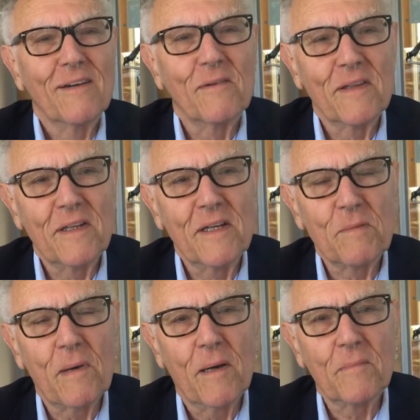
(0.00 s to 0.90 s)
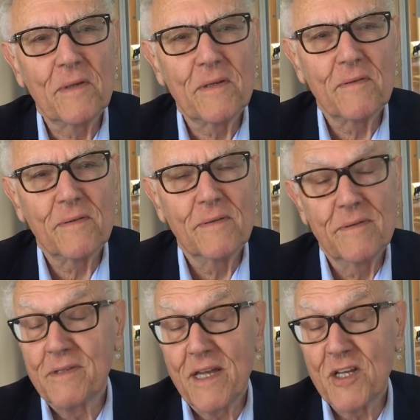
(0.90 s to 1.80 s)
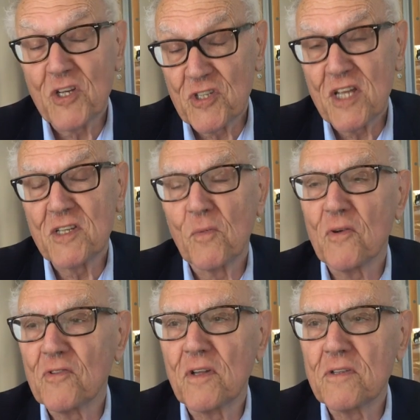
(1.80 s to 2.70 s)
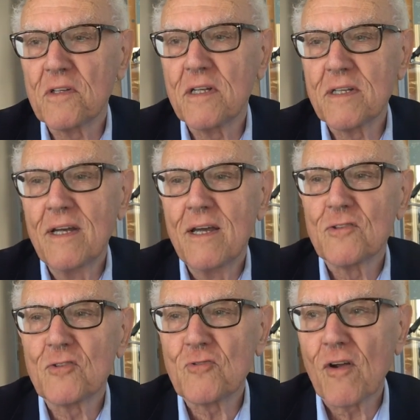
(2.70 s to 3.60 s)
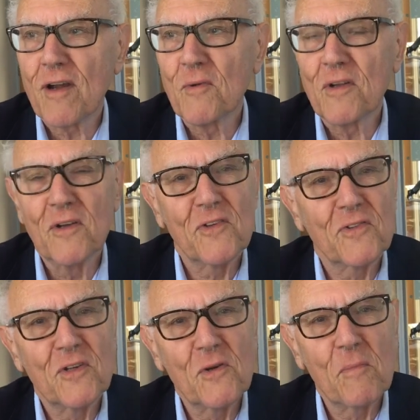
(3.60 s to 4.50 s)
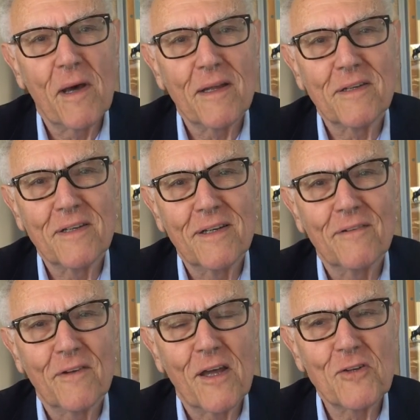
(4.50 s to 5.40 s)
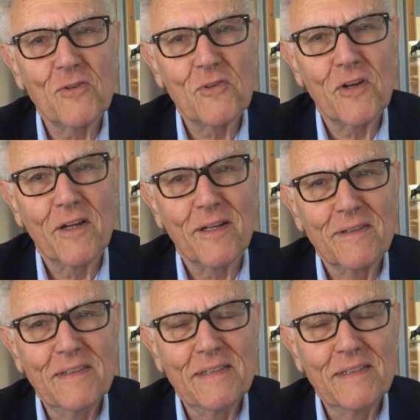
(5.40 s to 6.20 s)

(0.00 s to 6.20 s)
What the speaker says: when the department, DHS as it was in those days, struggling what on earth to do about vocational training.